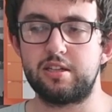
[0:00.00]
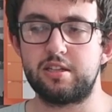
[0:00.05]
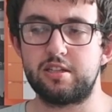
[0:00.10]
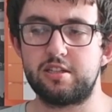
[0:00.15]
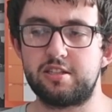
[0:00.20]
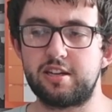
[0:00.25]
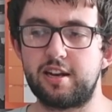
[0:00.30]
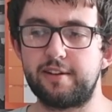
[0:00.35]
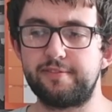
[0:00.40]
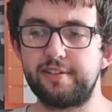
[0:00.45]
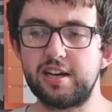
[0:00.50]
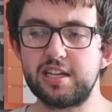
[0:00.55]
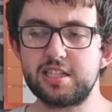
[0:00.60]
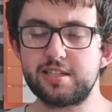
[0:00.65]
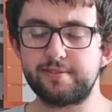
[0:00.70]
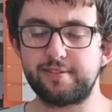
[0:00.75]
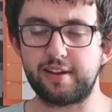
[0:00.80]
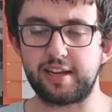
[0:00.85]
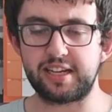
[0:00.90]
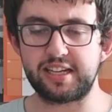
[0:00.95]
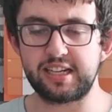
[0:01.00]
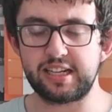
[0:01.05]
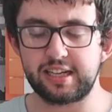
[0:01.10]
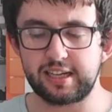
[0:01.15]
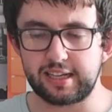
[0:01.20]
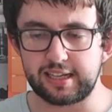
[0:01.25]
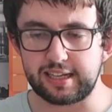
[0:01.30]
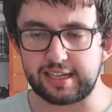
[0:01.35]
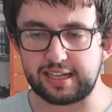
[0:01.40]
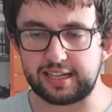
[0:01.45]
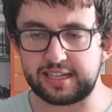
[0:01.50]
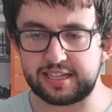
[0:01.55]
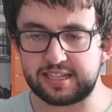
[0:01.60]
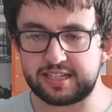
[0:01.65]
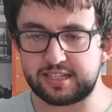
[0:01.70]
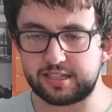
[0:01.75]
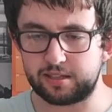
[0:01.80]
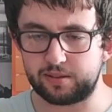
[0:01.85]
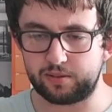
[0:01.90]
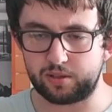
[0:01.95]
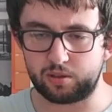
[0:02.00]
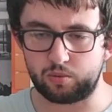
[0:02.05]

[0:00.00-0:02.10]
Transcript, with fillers: So the first thing is